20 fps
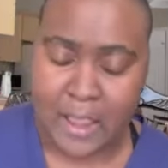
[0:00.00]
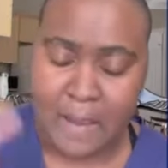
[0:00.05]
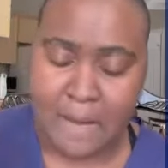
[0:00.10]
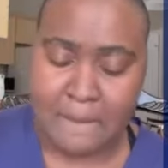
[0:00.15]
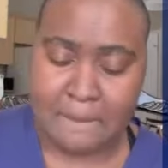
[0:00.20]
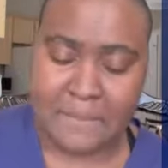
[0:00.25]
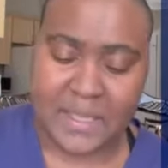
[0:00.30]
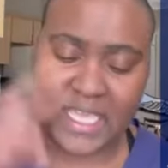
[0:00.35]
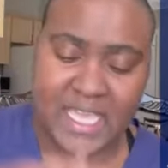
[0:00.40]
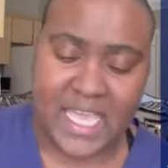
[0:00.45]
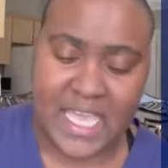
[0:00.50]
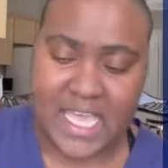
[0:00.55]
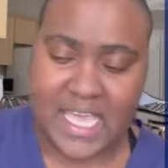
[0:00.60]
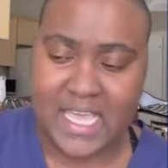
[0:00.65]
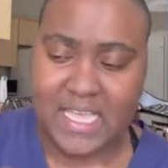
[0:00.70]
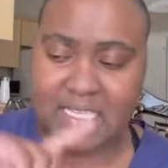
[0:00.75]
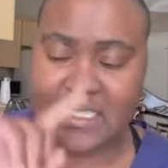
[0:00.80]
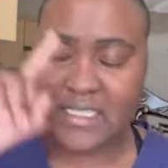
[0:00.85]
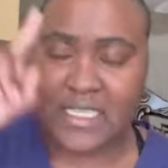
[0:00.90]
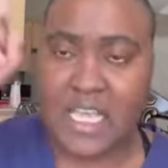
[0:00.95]

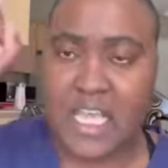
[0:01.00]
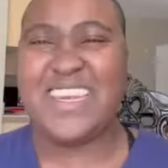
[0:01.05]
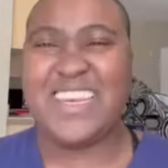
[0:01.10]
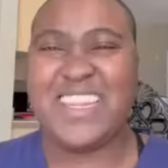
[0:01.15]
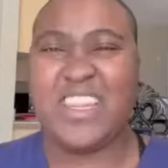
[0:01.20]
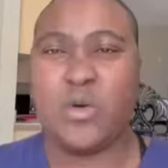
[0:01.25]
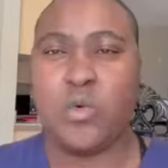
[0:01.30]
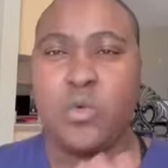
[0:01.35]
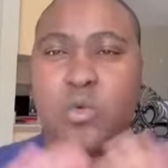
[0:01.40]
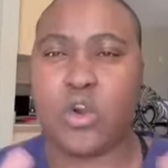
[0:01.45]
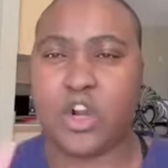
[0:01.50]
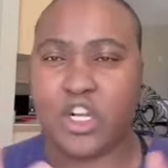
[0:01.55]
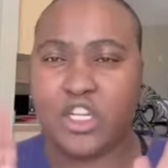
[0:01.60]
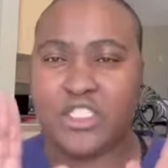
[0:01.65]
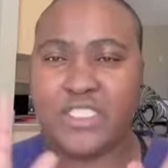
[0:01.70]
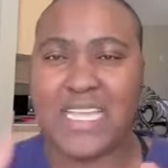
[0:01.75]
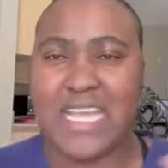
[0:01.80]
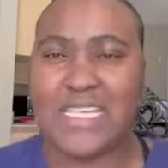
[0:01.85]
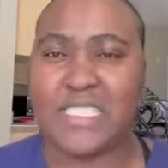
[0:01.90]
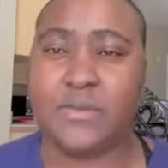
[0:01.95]
because the
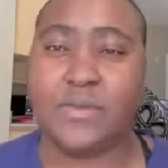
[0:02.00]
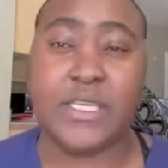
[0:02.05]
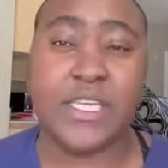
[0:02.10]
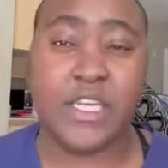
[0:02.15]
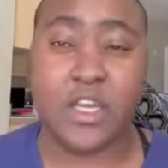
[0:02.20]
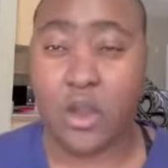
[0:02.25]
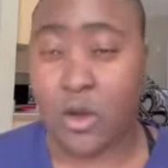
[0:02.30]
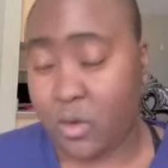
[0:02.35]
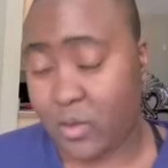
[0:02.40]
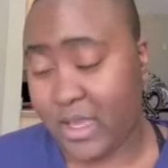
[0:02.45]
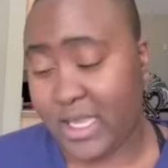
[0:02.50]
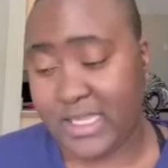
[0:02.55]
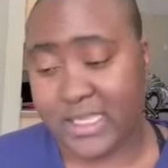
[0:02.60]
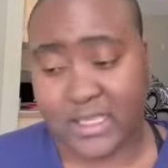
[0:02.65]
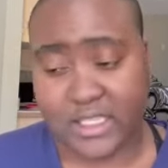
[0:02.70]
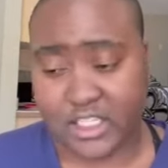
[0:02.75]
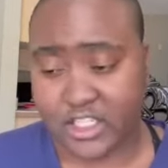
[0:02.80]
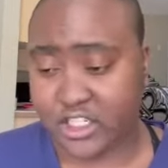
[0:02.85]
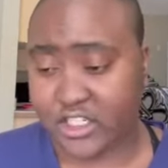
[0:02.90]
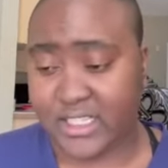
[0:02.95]
world as we know it
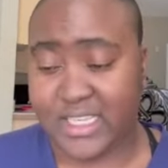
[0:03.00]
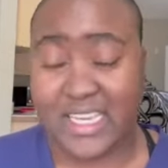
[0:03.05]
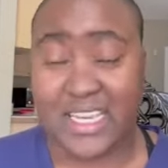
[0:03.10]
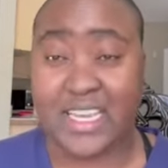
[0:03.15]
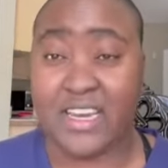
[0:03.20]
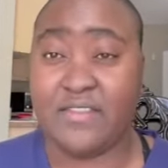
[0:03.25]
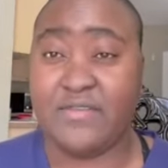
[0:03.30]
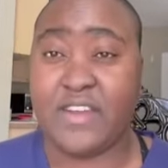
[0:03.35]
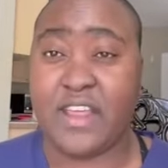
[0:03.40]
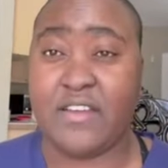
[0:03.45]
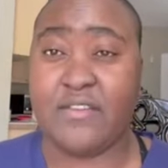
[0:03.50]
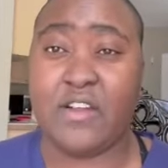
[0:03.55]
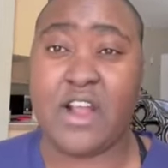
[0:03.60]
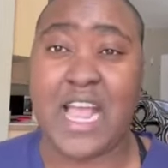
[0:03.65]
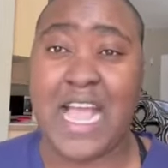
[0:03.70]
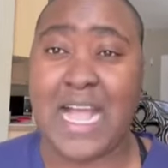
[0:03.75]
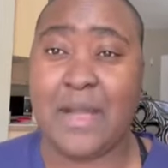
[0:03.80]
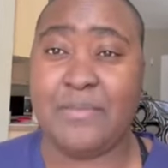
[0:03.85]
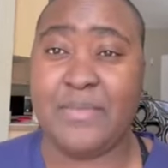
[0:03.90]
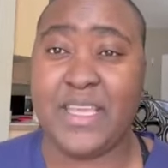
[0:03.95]
literally could have never
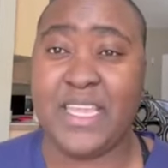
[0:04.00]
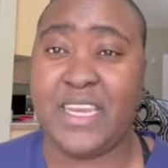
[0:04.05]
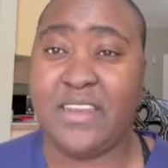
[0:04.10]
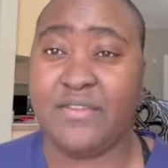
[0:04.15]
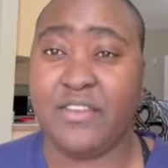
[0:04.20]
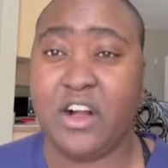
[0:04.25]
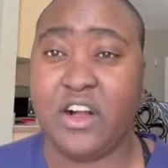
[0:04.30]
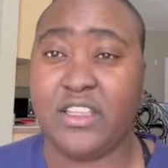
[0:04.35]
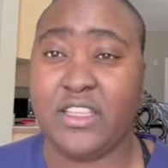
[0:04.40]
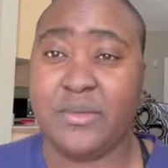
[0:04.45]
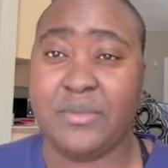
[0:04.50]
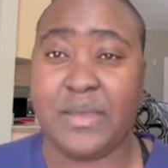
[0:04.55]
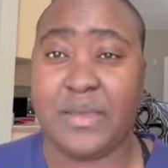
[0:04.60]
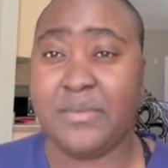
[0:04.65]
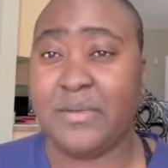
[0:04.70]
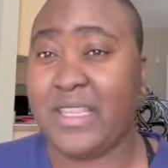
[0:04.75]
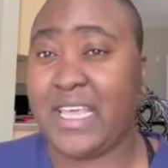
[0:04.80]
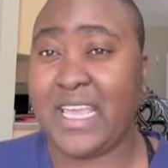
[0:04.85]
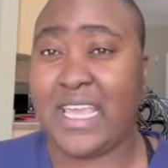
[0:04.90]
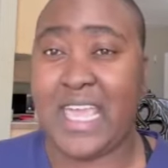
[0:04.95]
happened if all the
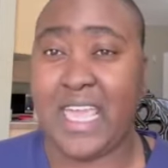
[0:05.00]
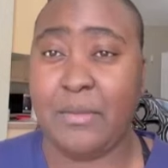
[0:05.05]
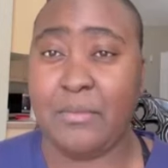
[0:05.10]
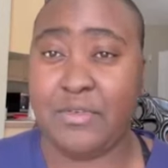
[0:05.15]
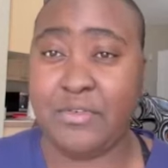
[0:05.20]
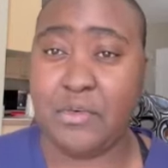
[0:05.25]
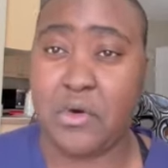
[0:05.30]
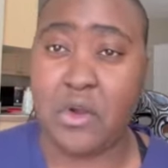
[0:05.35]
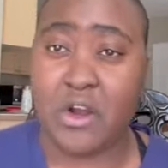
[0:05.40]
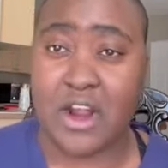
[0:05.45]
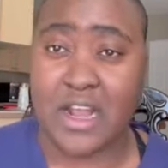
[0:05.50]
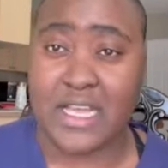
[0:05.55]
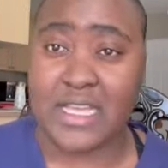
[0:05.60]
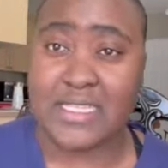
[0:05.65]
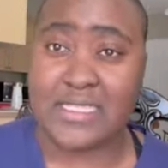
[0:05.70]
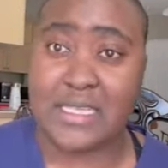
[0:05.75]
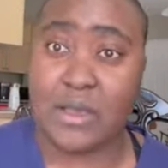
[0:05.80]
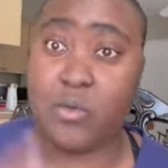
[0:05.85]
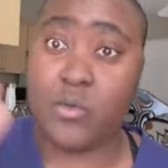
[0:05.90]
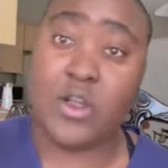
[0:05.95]
people that came before
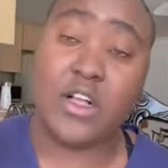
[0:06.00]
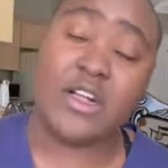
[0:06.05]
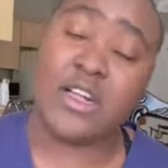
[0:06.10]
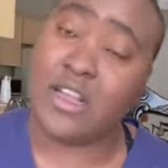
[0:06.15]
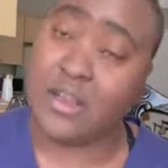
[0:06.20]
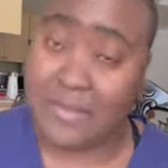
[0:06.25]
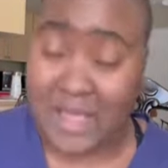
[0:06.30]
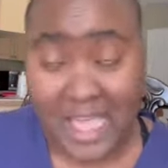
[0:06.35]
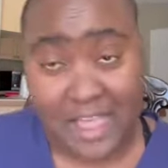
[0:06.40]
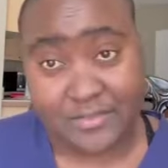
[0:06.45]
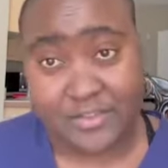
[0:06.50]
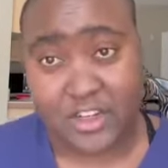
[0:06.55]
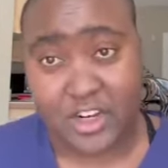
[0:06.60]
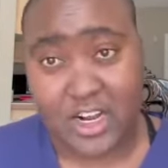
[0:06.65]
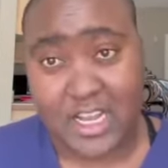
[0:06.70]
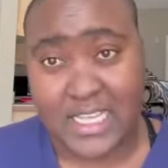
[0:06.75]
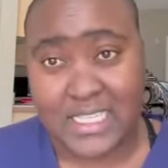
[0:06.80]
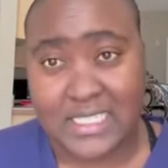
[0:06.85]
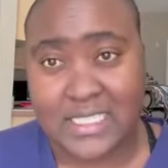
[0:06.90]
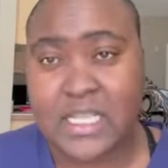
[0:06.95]
us and will come after
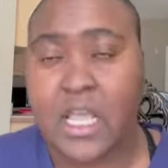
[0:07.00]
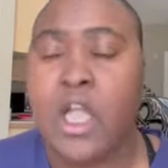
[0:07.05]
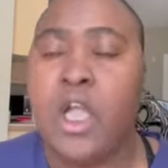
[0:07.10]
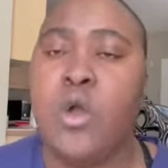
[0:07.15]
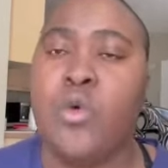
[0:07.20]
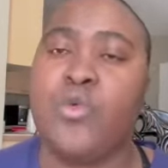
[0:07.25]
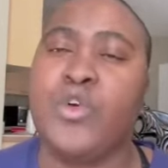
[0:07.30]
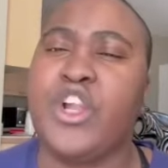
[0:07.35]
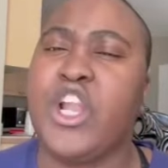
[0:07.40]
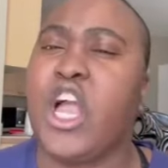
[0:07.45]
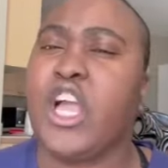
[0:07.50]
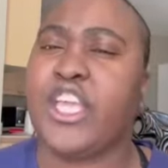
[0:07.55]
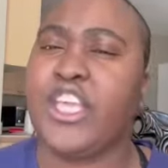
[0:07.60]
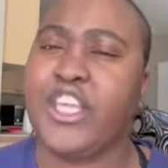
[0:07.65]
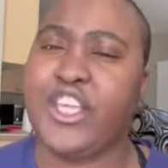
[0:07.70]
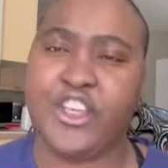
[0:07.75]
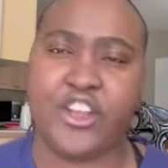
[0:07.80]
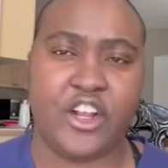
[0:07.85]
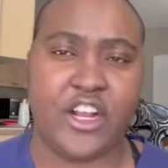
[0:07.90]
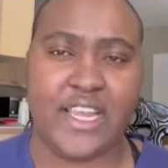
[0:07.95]
us were not
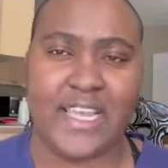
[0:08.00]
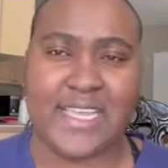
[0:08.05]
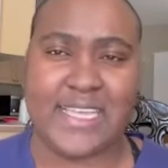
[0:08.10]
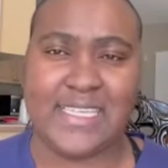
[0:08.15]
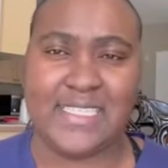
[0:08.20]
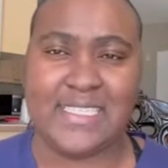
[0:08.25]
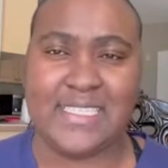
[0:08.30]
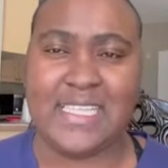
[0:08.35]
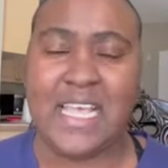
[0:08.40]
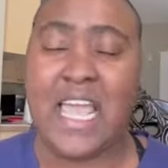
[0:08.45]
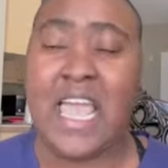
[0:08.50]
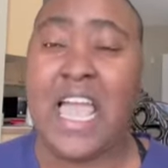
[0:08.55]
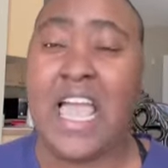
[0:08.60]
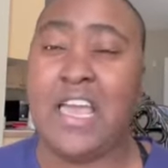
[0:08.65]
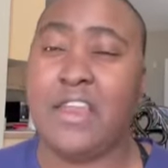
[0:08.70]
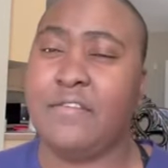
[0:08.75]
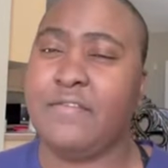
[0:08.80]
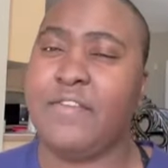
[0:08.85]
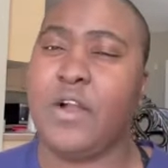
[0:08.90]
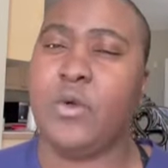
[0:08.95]
curious
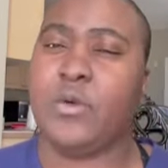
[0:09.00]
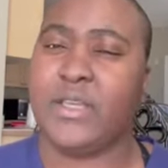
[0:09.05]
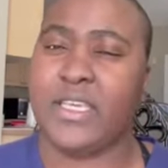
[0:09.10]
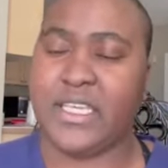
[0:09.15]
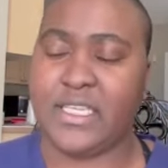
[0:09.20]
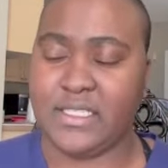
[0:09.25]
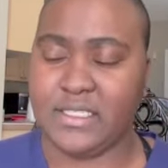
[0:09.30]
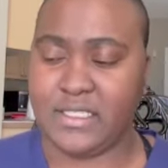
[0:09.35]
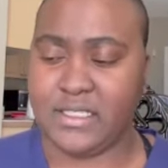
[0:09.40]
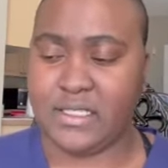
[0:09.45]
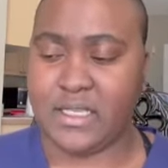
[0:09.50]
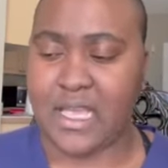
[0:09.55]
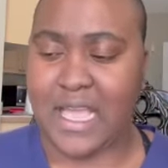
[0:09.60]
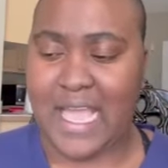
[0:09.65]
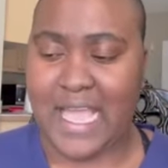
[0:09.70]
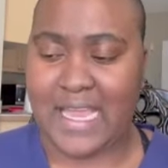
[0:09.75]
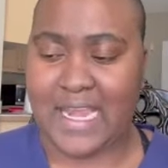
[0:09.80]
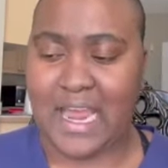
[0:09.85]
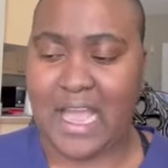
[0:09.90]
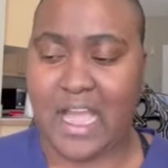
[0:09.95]
and focused.
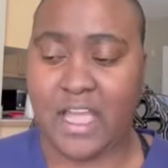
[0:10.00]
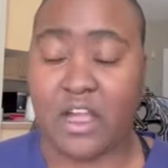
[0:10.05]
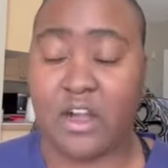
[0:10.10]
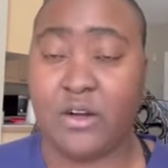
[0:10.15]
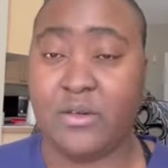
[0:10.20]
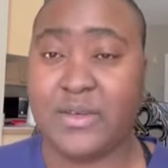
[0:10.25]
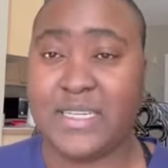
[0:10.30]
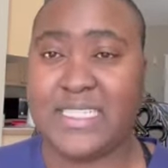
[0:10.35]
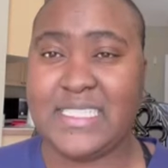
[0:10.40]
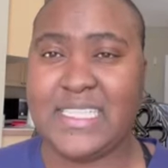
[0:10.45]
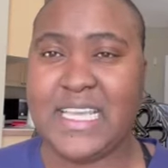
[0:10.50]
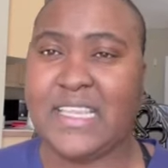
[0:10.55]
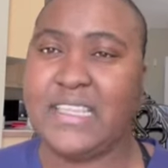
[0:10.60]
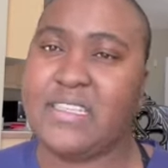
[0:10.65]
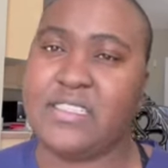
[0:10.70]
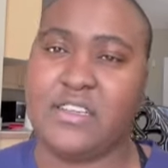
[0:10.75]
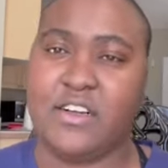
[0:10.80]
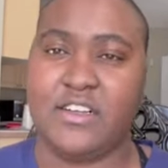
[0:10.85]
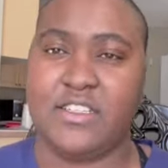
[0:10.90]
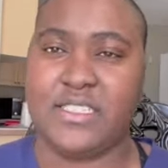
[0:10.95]
And I always say
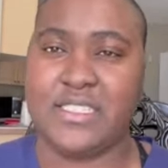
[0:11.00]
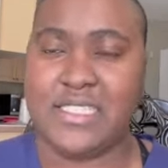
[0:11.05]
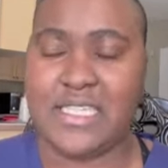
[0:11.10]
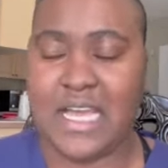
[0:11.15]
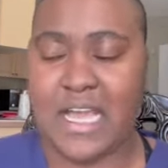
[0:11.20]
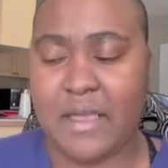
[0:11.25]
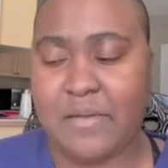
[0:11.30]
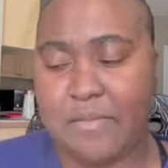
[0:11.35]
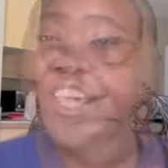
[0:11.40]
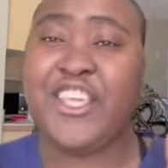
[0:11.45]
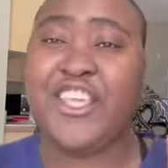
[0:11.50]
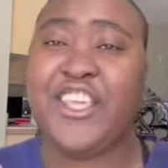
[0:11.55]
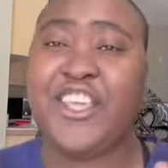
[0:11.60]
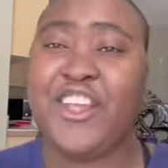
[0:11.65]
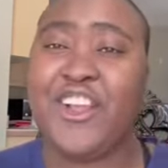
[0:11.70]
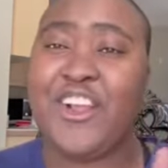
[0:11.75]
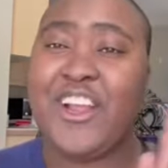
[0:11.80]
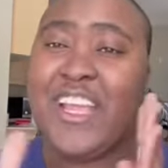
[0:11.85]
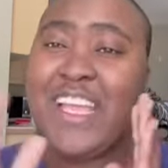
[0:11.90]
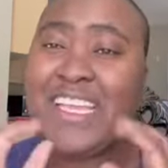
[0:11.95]
this all the time,
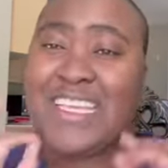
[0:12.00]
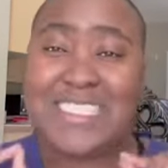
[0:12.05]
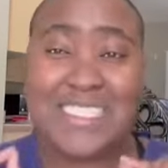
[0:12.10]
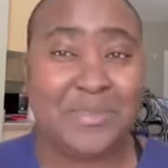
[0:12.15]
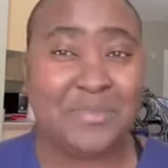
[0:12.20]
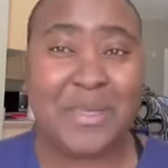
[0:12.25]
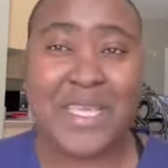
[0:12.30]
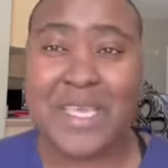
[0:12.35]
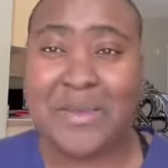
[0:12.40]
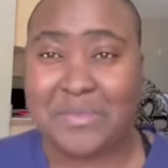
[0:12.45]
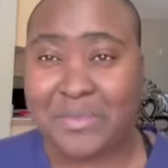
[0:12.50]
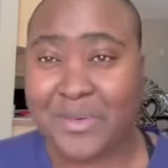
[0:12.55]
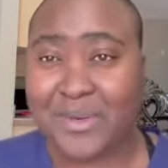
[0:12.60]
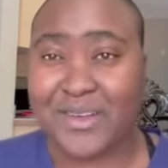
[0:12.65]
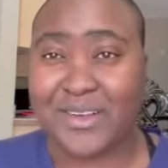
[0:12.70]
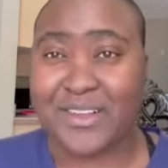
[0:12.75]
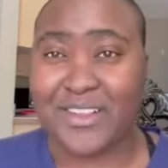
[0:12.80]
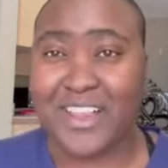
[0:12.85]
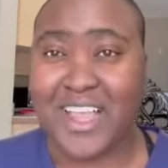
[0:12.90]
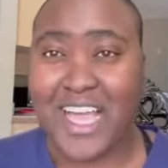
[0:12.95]
curious
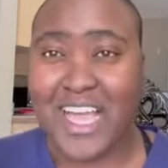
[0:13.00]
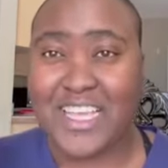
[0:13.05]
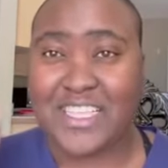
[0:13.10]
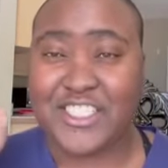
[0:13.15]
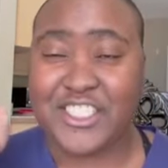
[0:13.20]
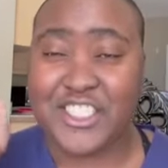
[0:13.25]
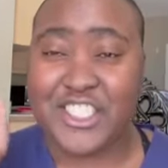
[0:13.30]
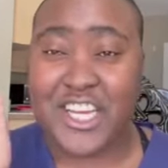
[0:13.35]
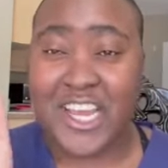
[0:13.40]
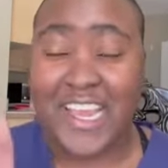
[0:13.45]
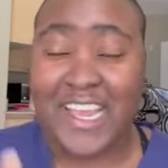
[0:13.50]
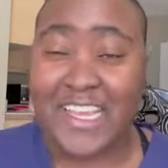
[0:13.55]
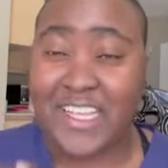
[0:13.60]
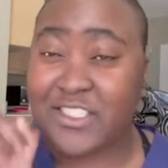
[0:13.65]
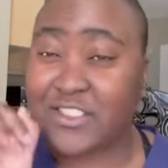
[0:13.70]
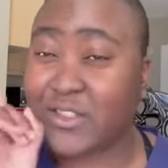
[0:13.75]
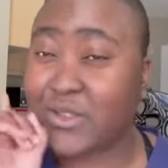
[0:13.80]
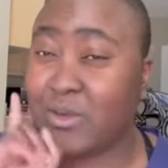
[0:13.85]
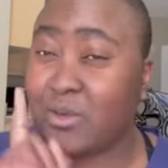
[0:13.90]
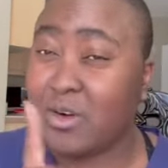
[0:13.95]
people
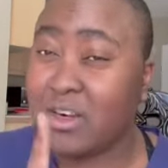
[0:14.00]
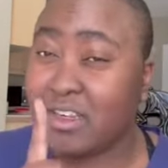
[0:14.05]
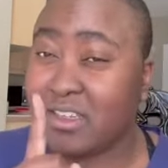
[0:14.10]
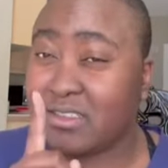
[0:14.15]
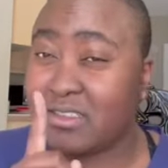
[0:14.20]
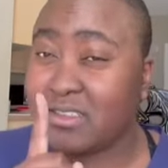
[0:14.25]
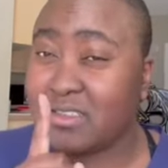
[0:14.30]
change the world.